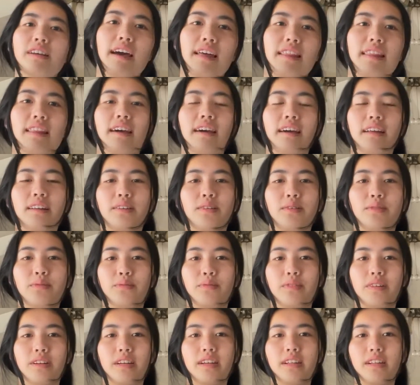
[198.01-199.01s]
And then
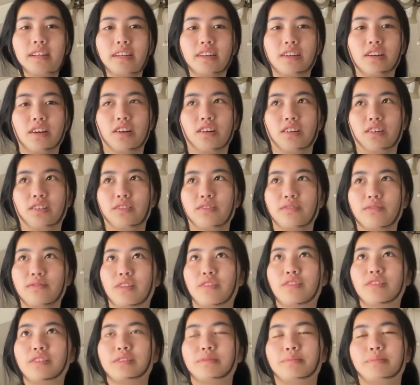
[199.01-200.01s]
we're gonna go
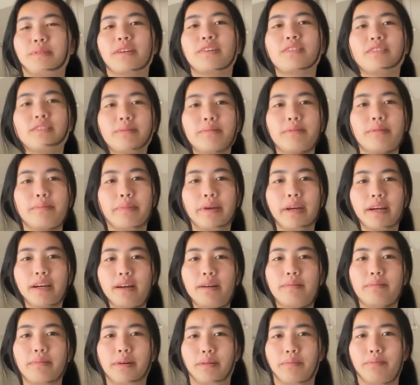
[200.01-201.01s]
Krispy Kreme to pick
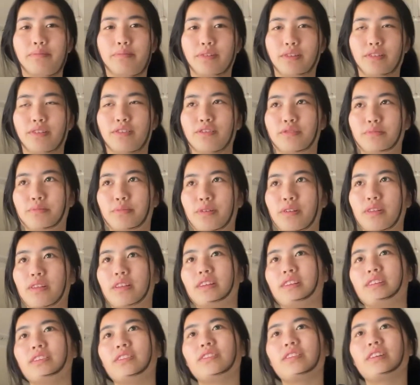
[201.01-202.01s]
up my brother's birthday
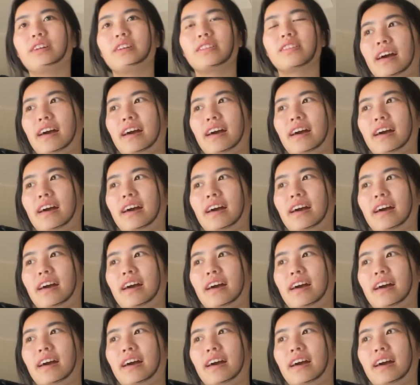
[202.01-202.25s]
donuts.